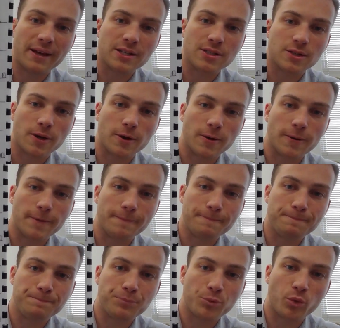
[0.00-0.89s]
So
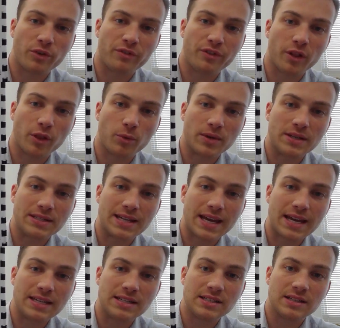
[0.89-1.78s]
we follow a
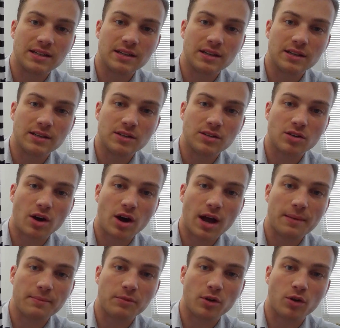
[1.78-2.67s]
date,
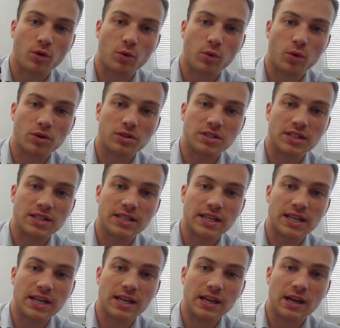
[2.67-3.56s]
time,
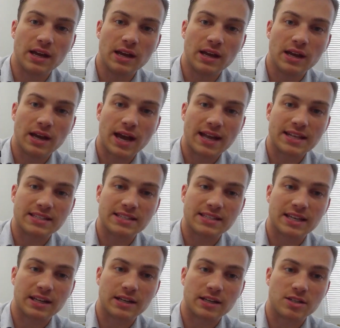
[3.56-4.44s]
quantity, and
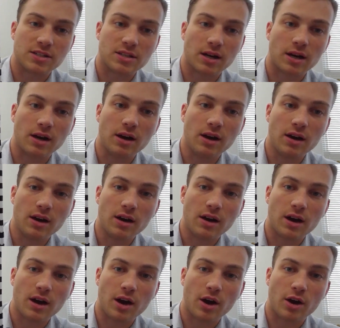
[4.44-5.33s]
signature
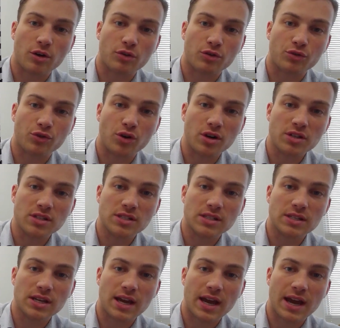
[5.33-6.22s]

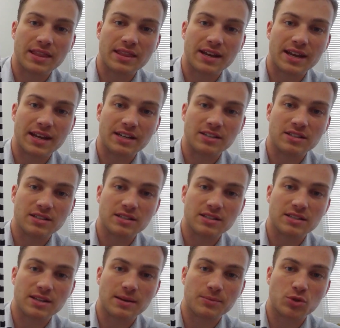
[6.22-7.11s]
across, and then each
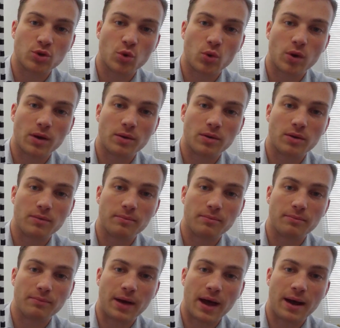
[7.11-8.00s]
subsequent
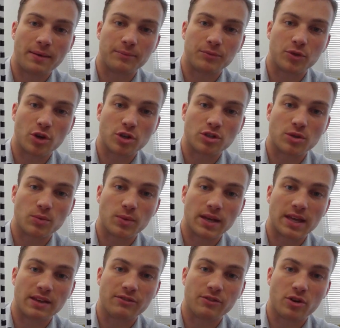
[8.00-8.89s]
dose that
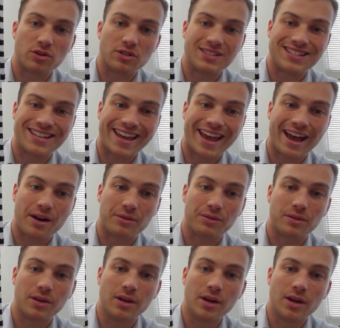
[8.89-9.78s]
we give goes
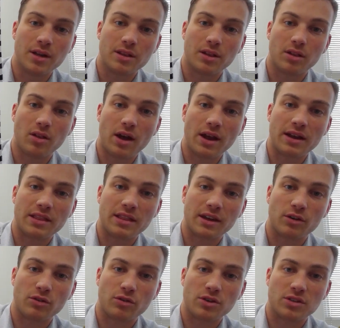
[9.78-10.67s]
down the line and
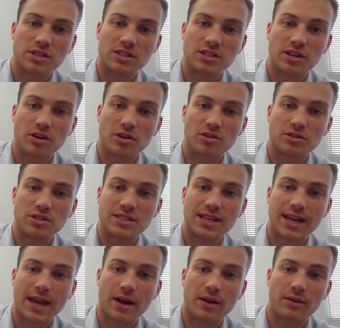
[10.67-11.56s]
then crosses and goes
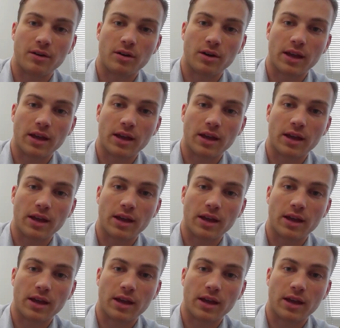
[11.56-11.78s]
down.